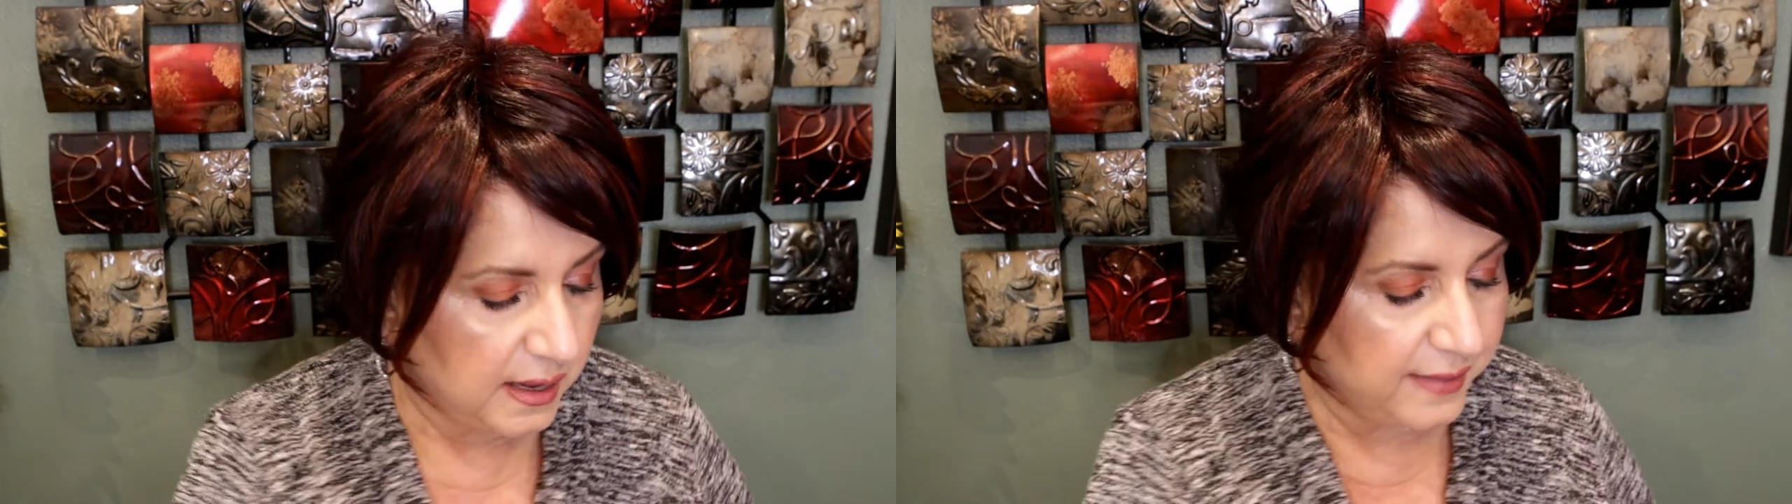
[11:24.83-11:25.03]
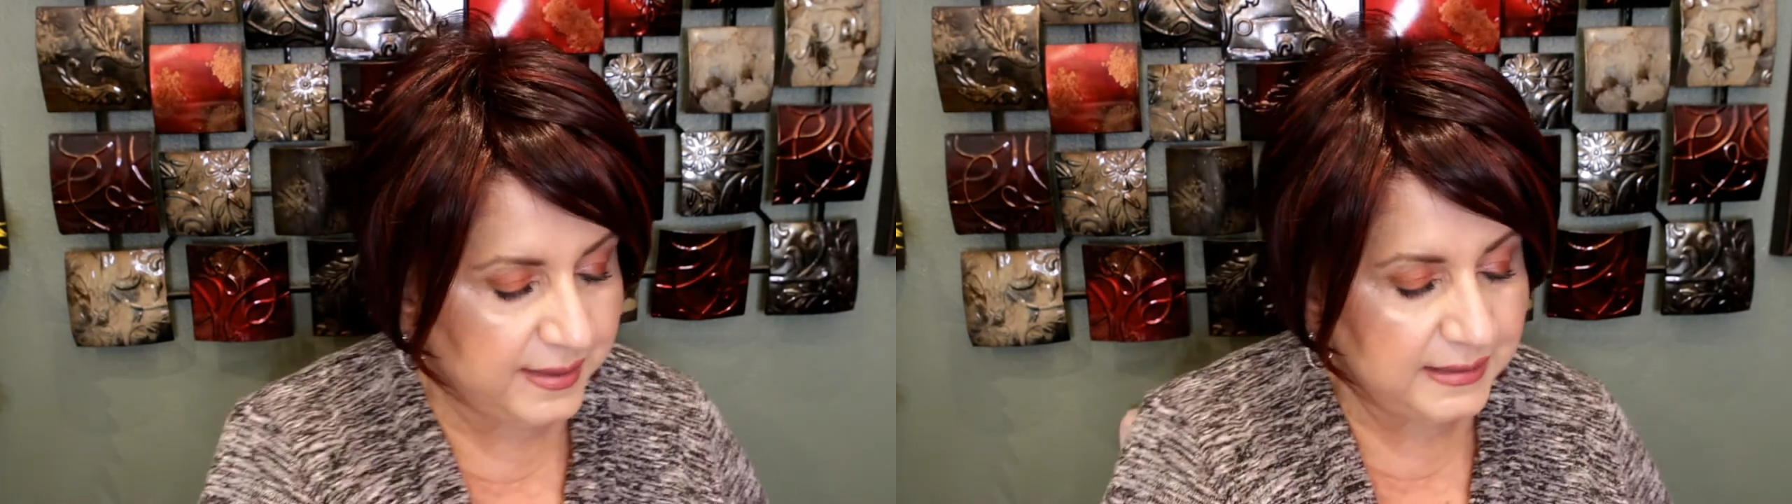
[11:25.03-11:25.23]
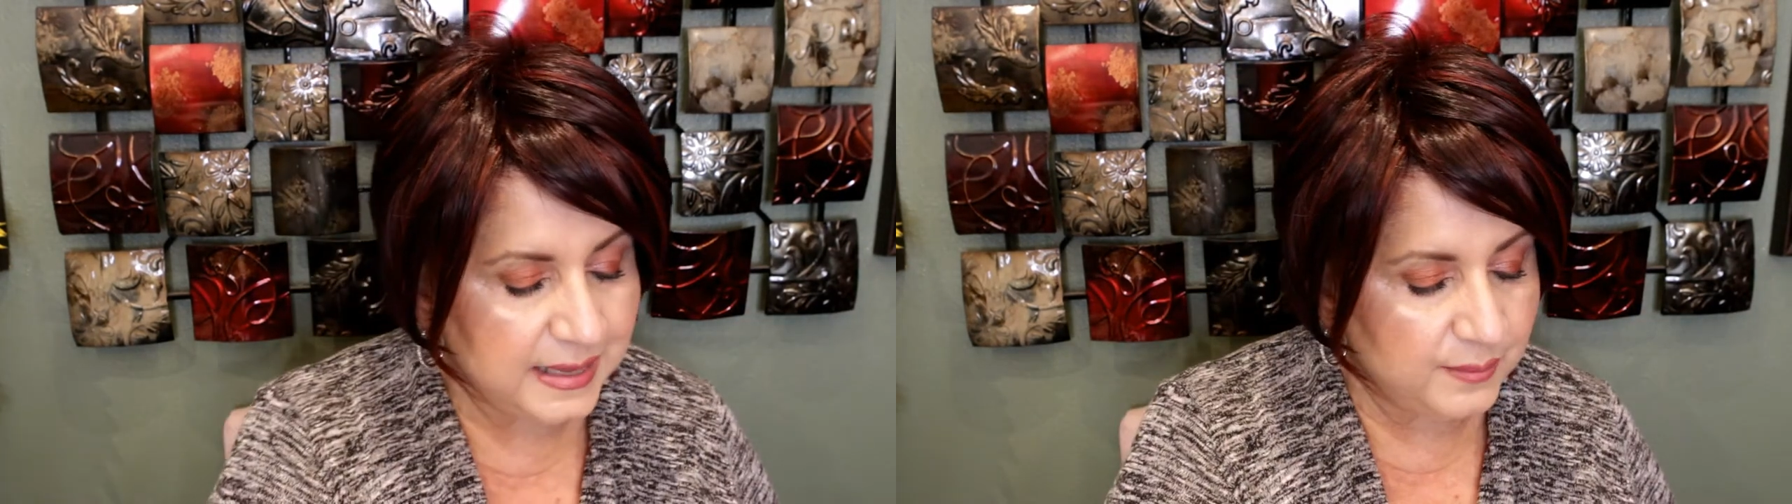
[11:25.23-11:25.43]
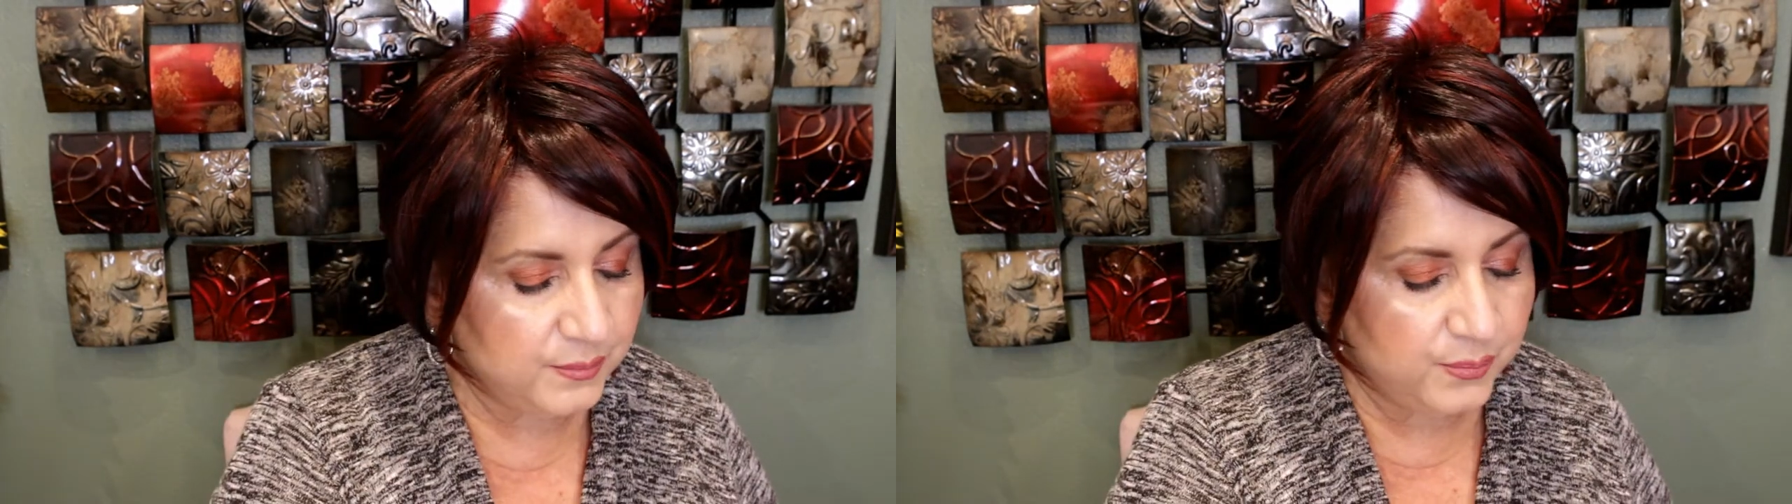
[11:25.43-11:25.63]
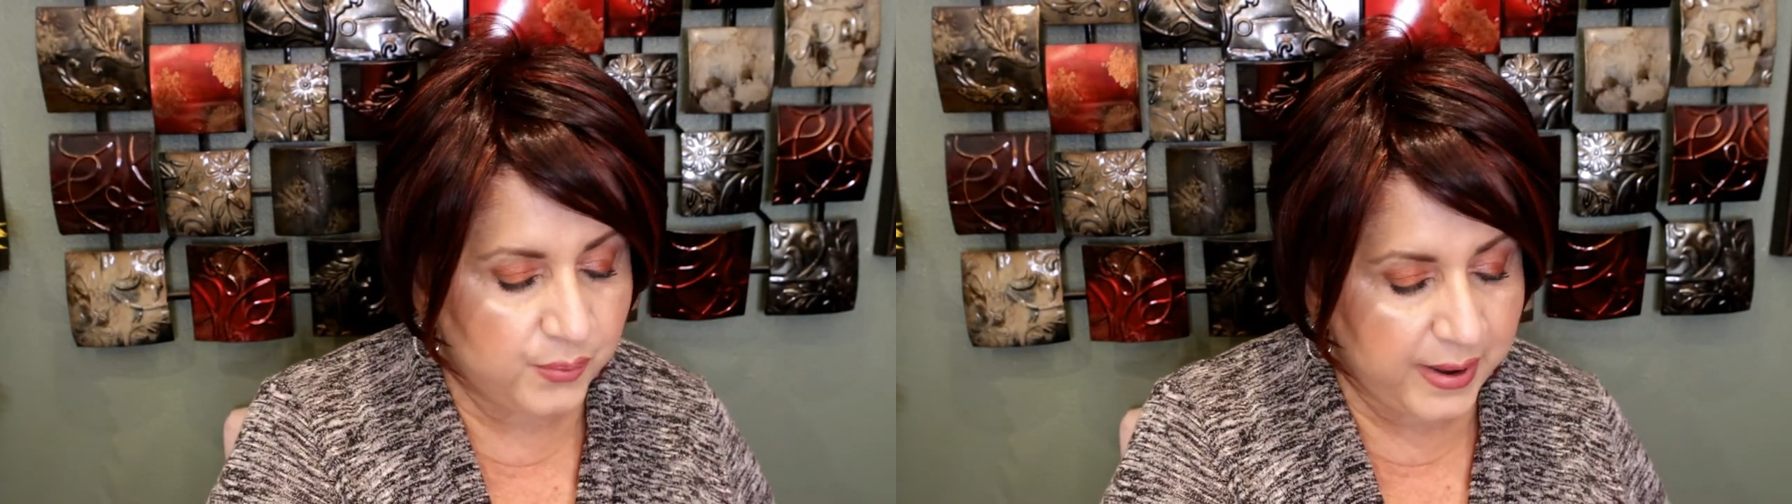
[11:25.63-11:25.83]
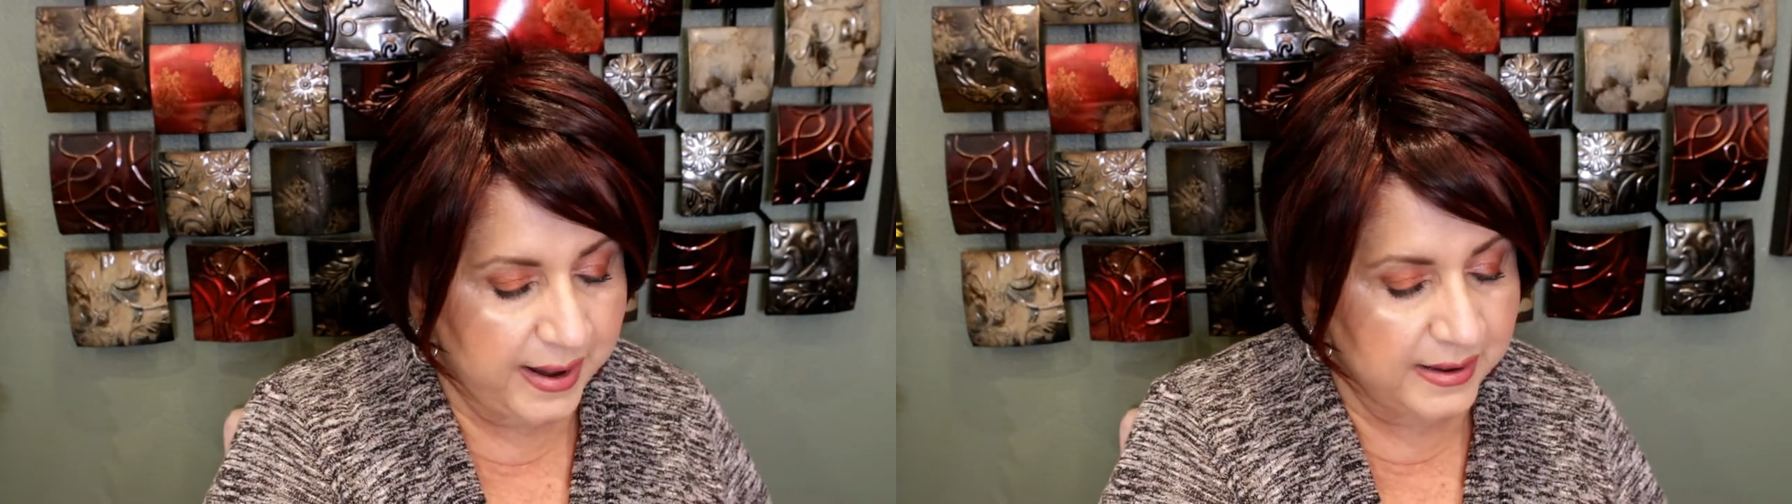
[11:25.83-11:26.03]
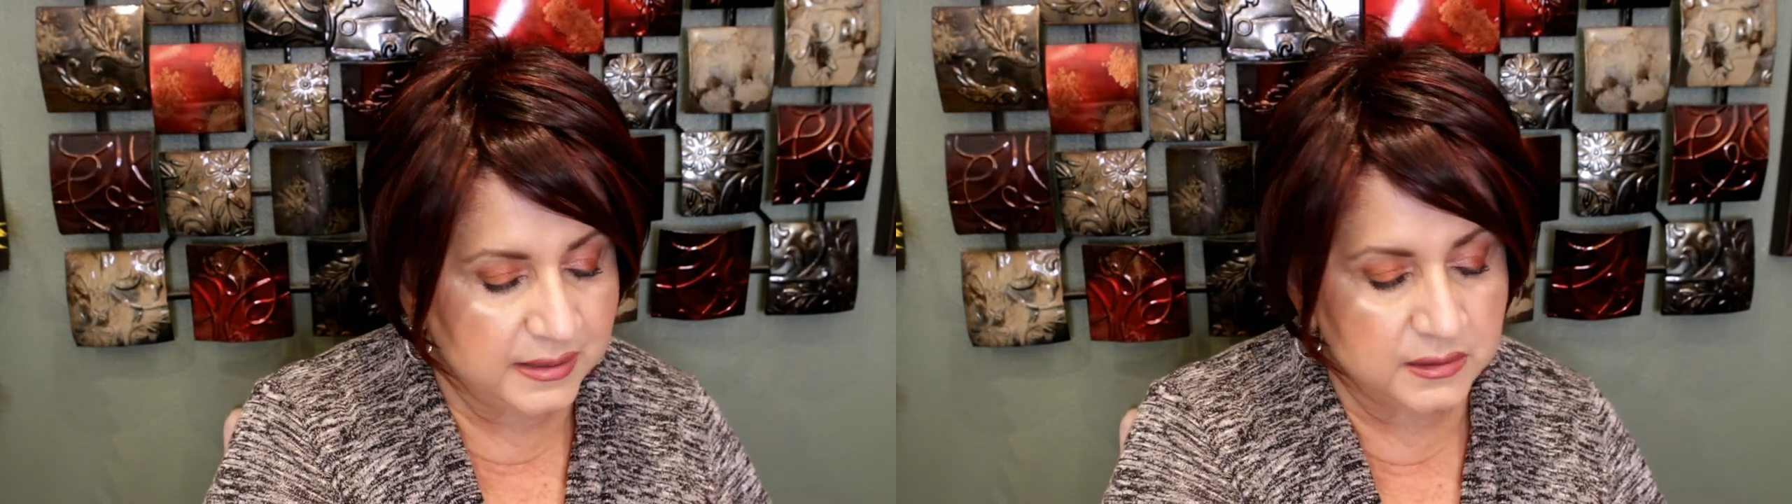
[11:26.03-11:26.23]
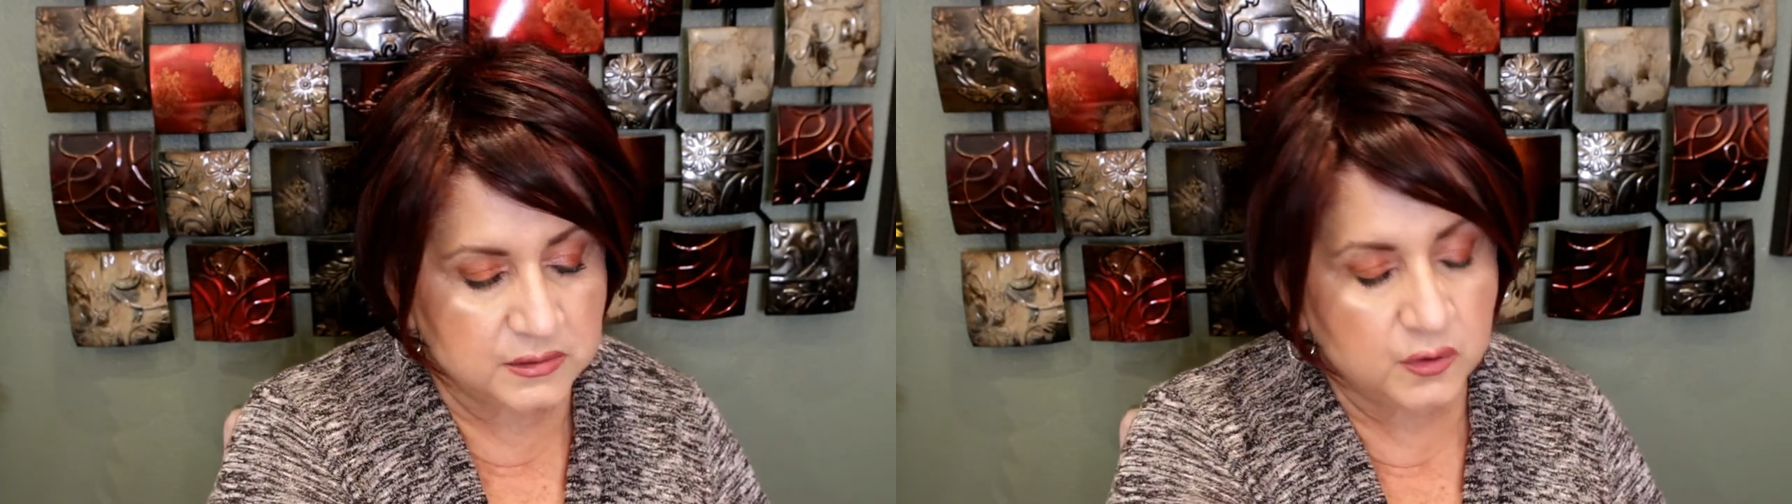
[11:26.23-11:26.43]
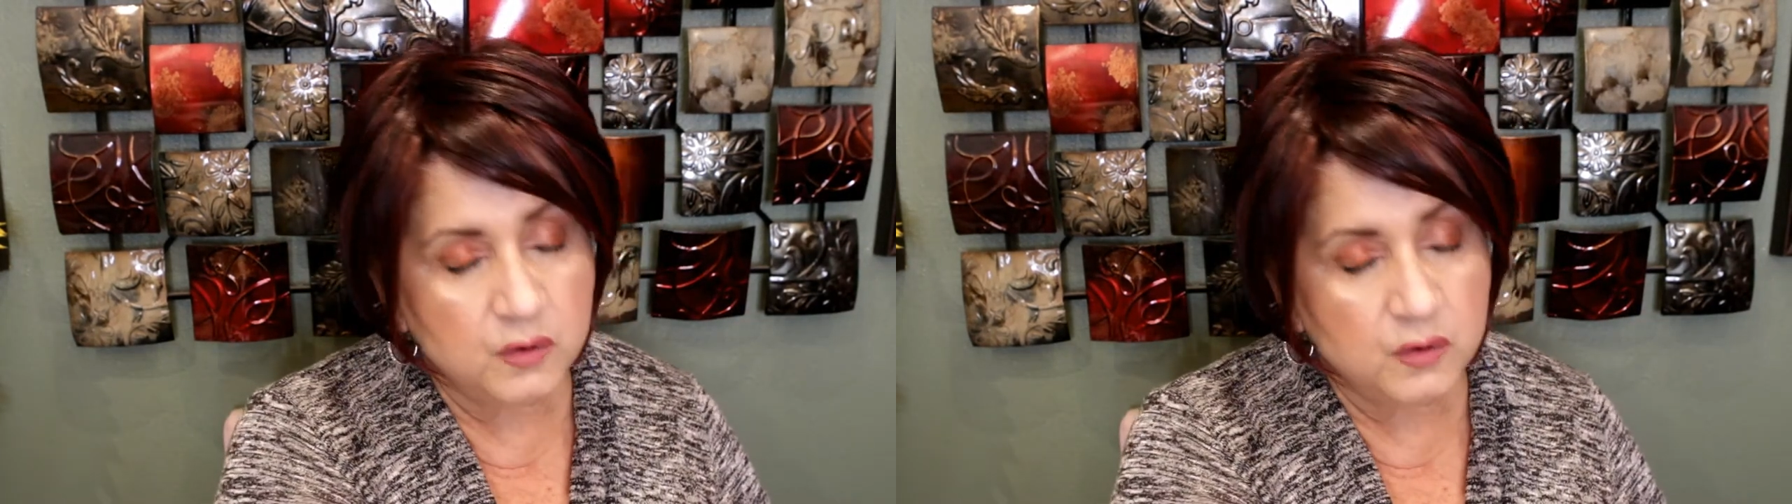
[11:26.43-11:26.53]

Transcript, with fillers: I think that brand is